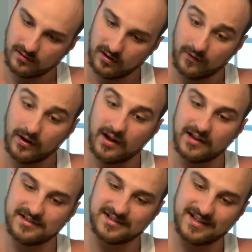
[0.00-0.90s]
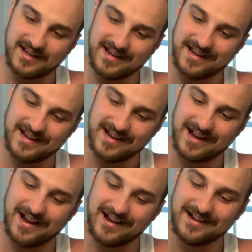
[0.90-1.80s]
Oh, I see.
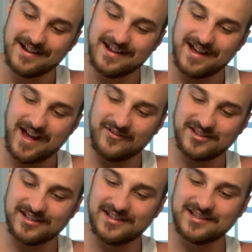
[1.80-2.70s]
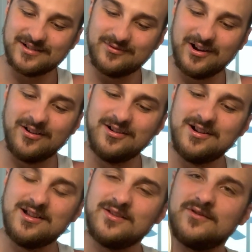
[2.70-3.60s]
Haven't seen this in a while.
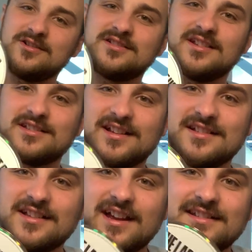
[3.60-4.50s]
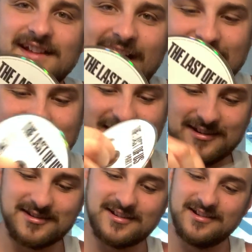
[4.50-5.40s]
The first disc is a data
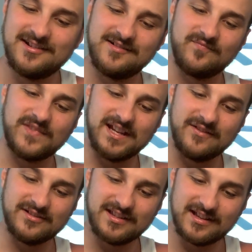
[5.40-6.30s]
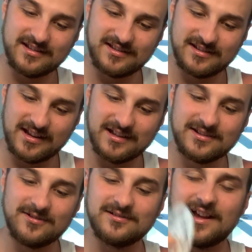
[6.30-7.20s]
disc. It even says
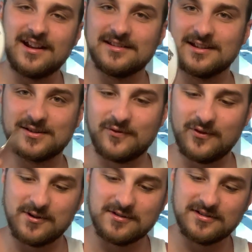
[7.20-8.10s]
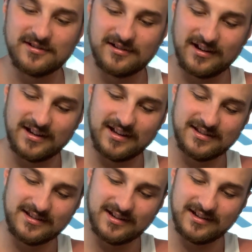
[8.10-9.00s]
insert data disc first, I
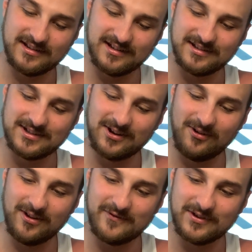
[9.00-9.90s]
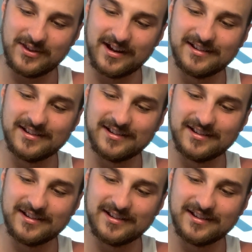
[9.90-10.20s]
guess, to install everything.